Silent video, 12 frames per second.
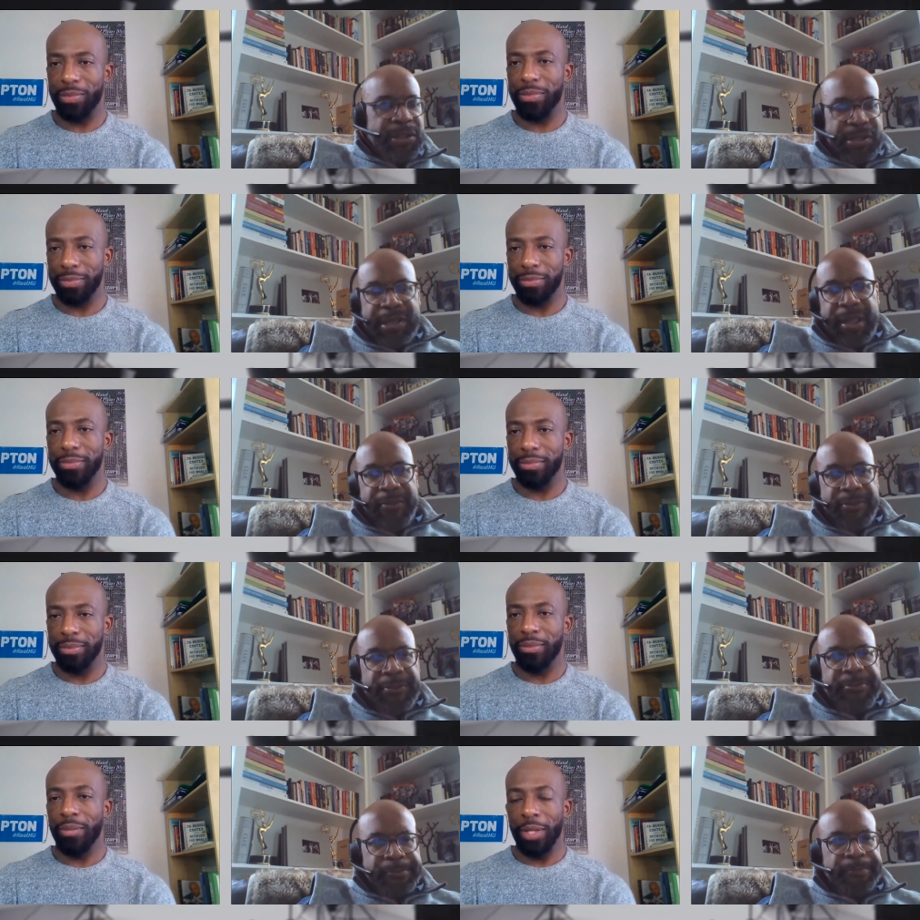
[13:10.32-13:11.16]
Speaker 1: good stuff.
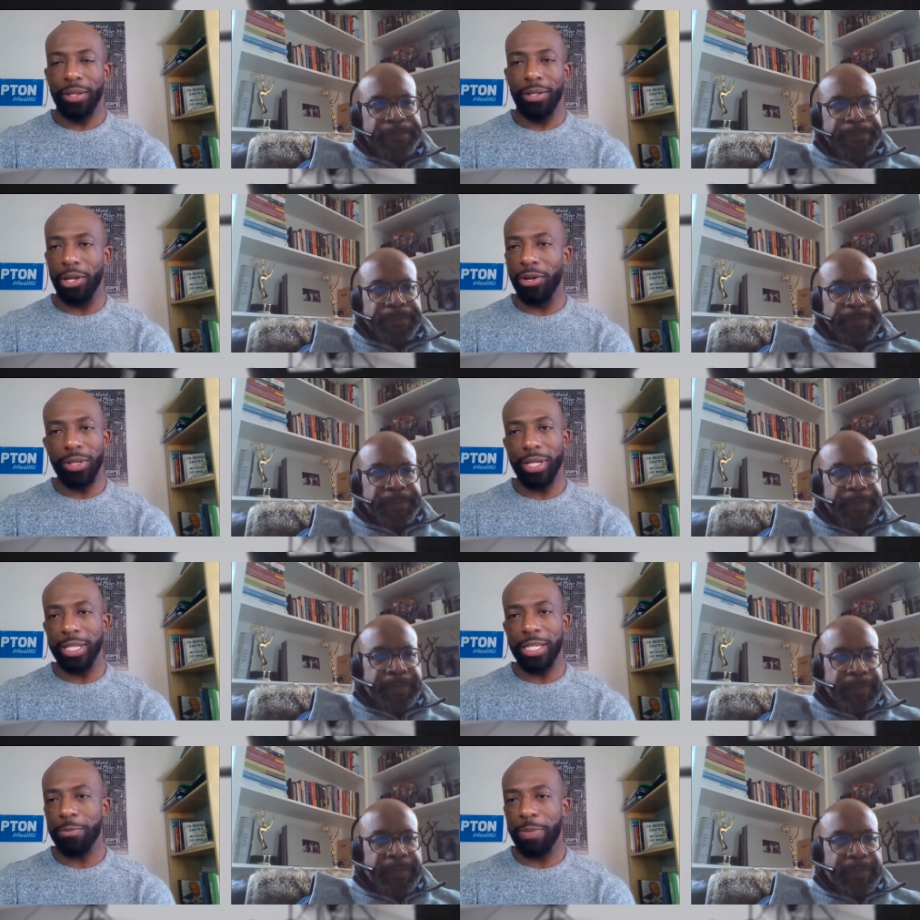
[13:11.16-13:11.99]
Speaker 2: No, that,
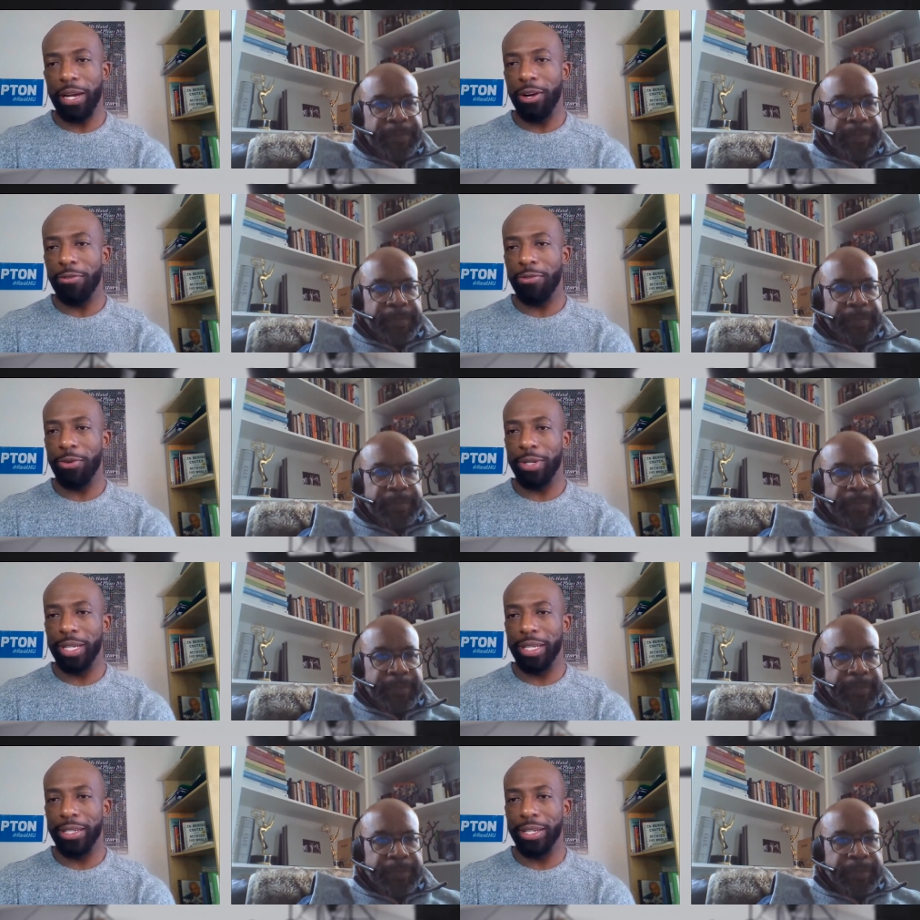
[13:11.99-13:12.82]
that's powerful, and
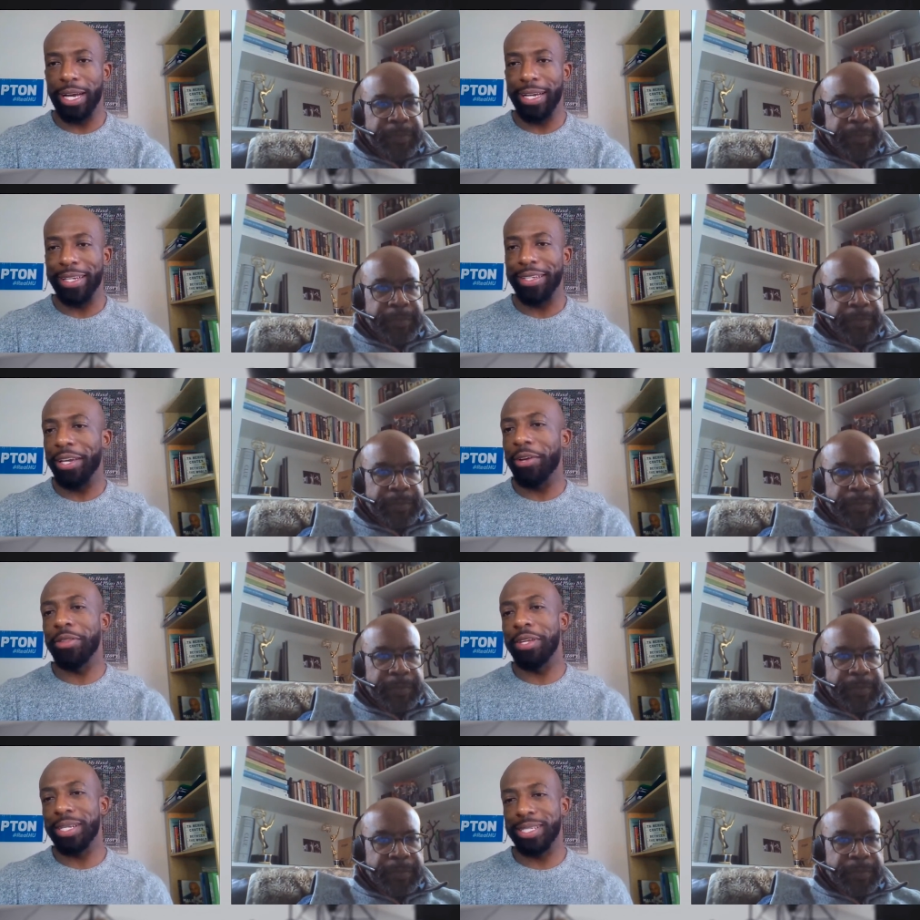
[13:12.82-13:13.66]
uh, I could hear
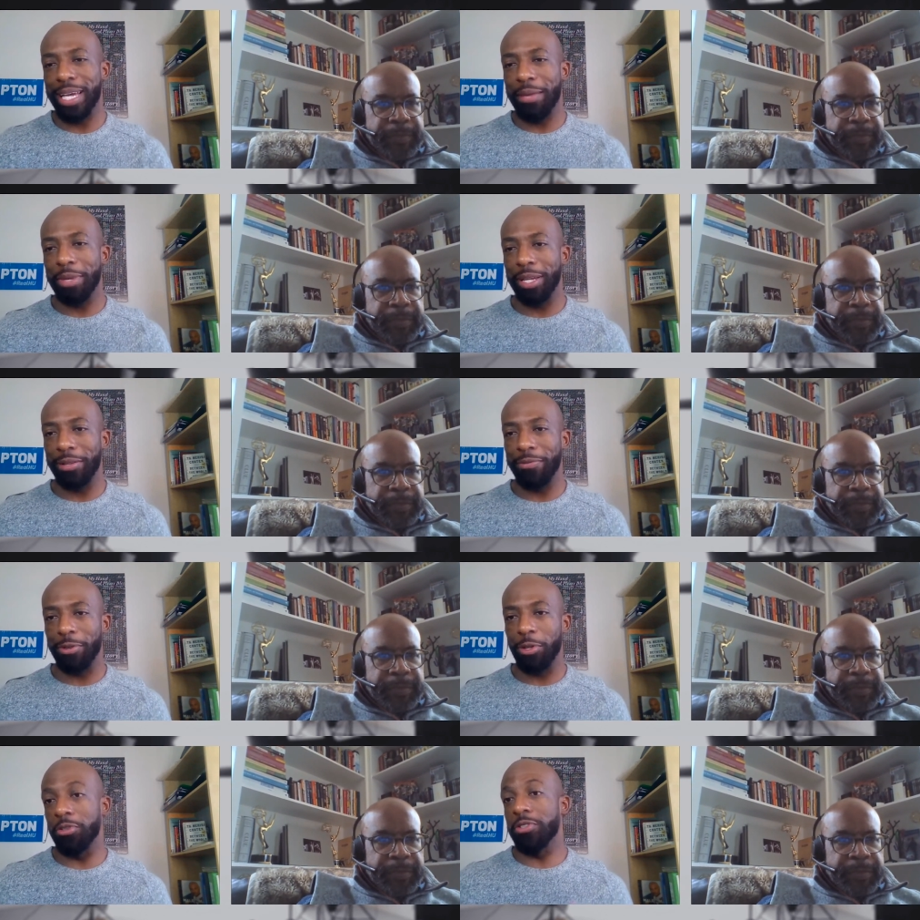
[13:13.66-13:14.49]
the excitement. And for
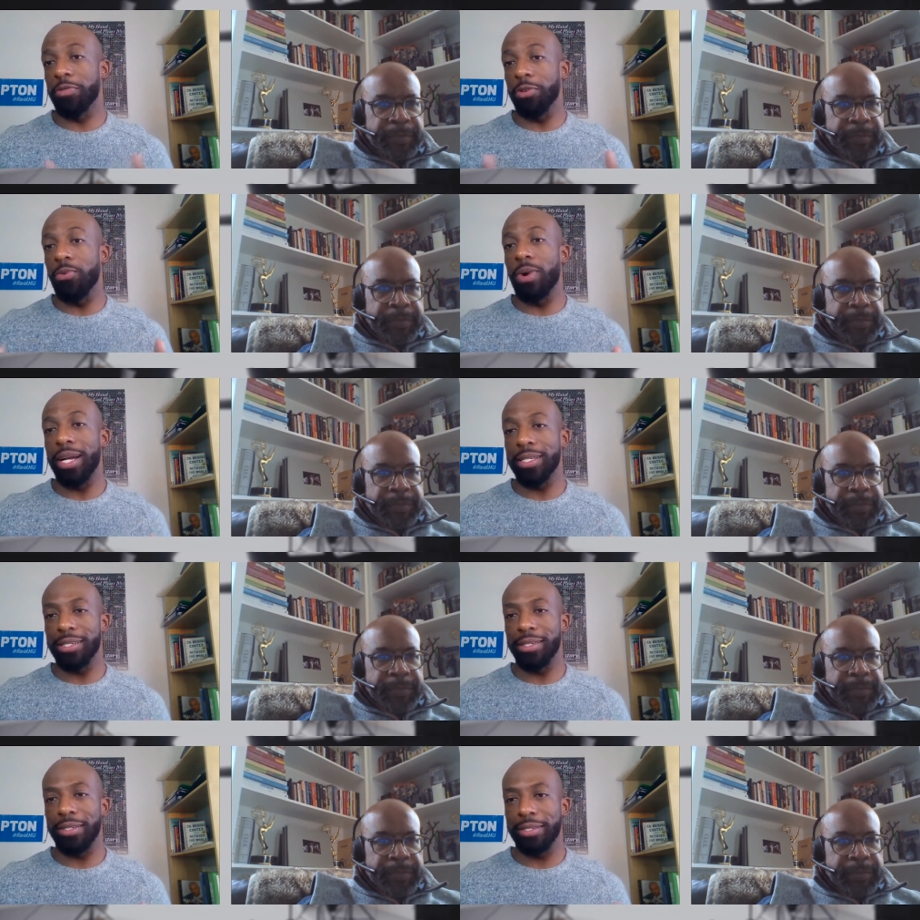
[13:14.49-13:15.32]
those of you
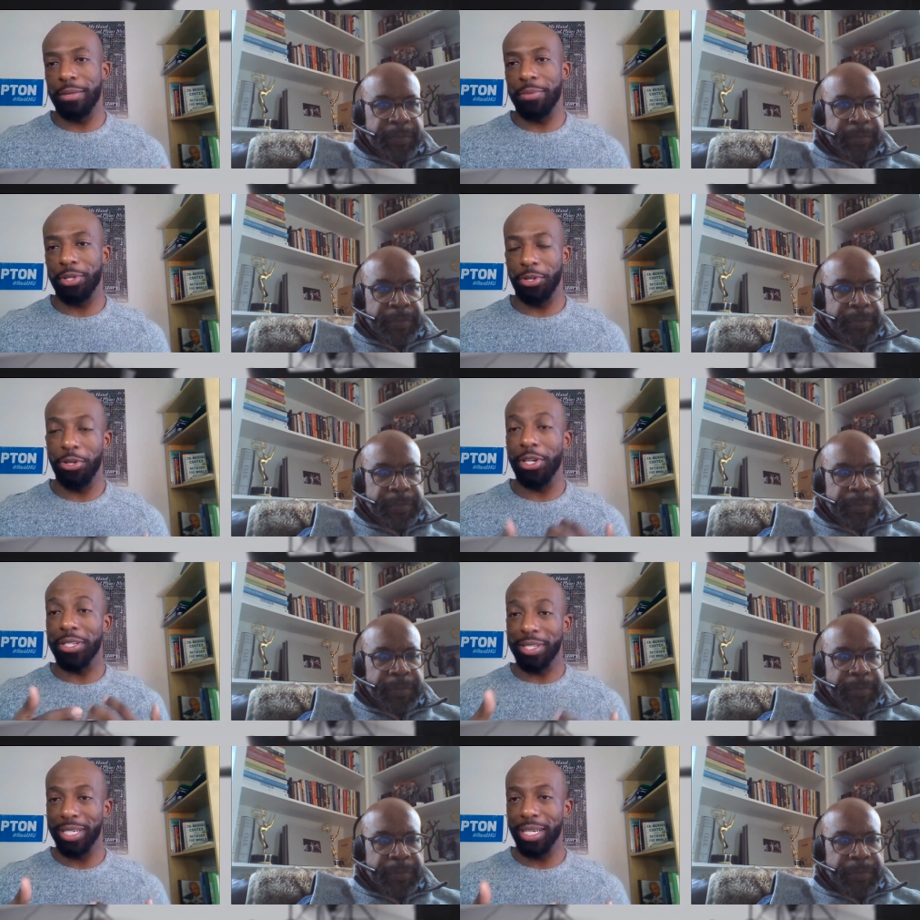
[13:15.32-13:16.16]
watching this episode, you
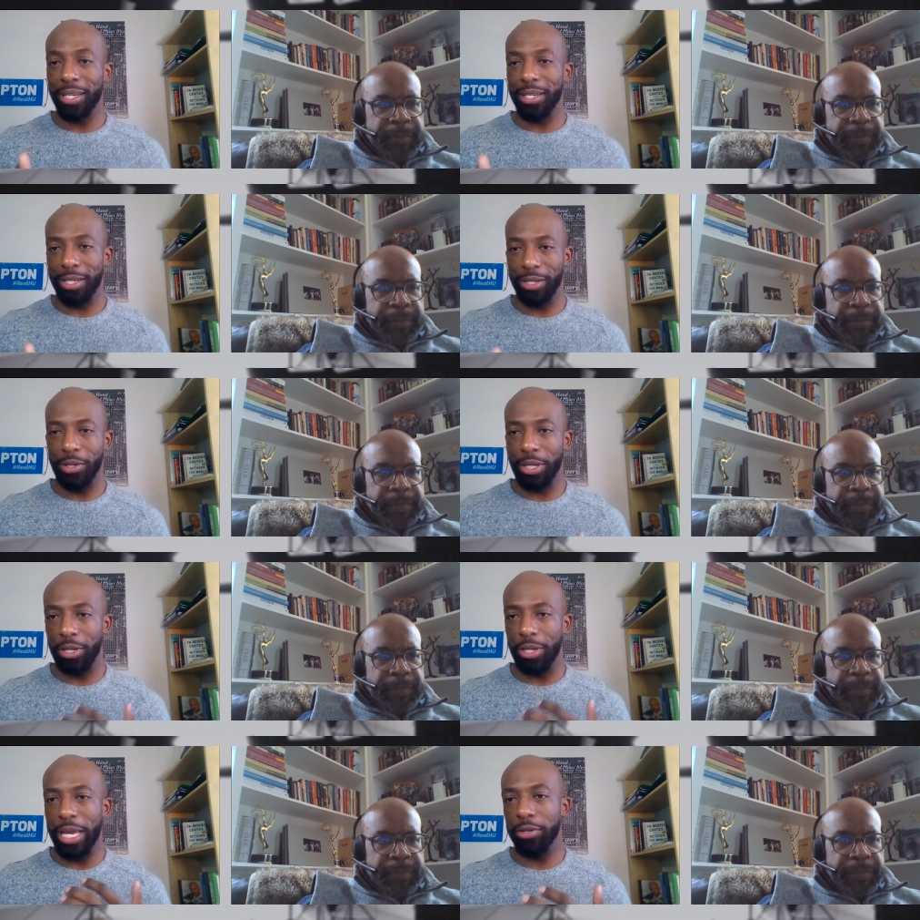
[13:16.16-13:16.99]
can see it in
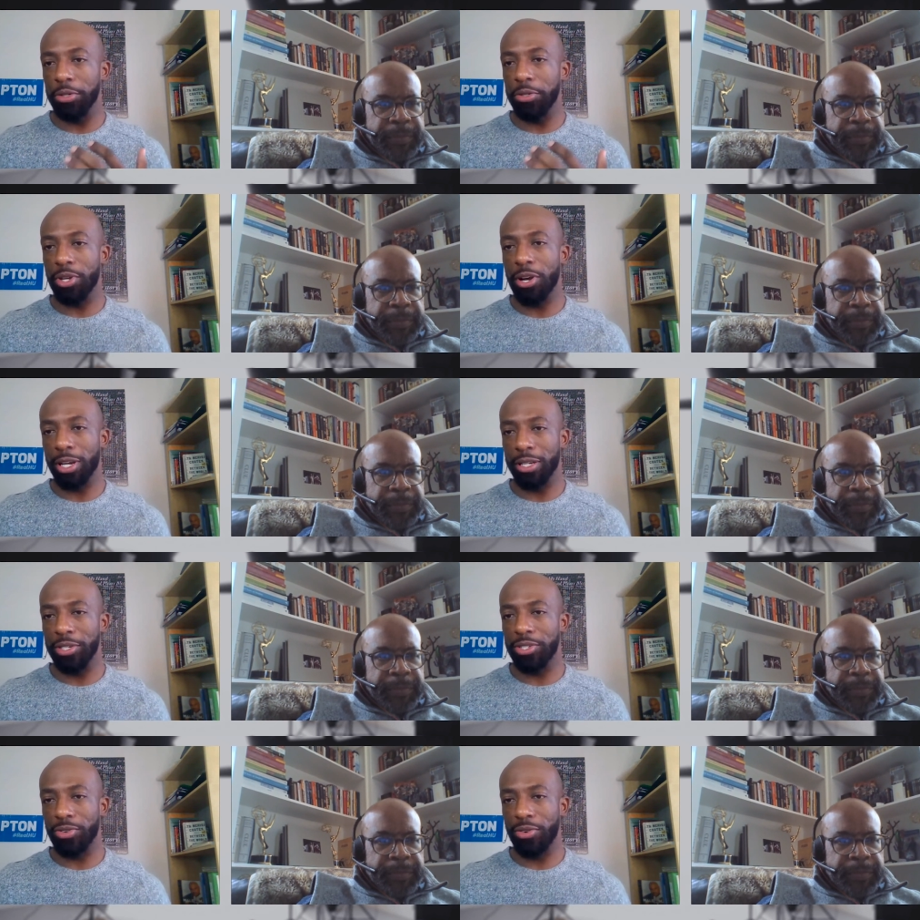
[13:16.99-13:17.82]
in how you talk and
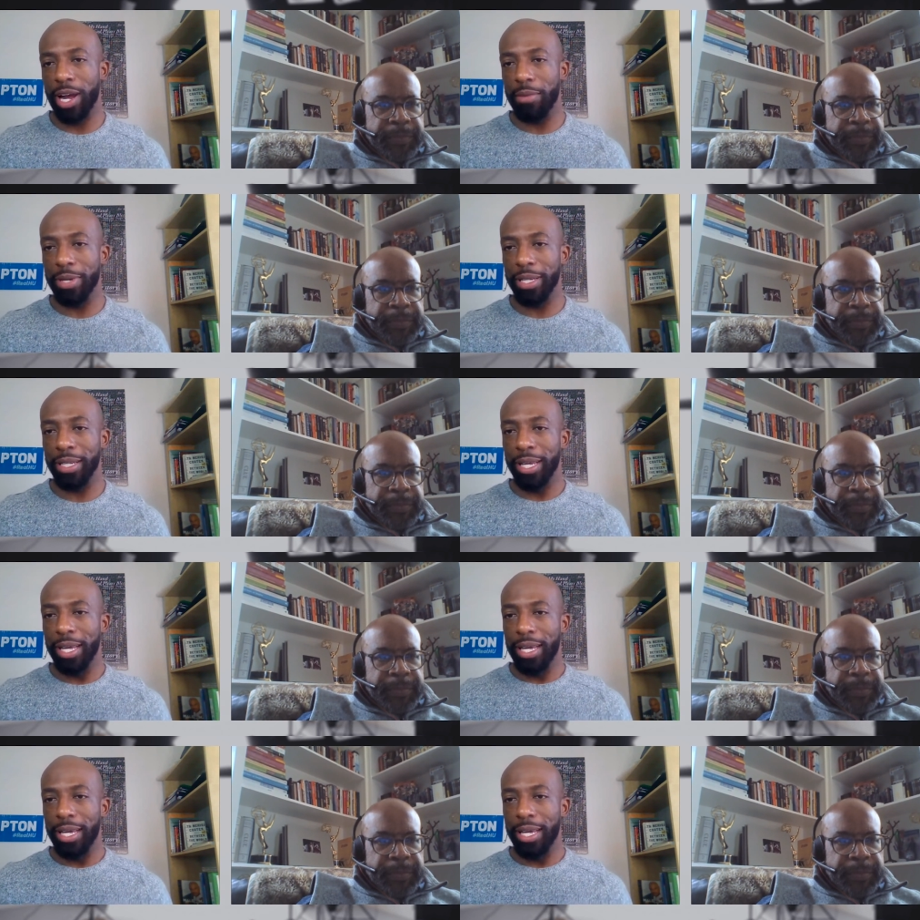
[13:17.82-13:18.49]
describe it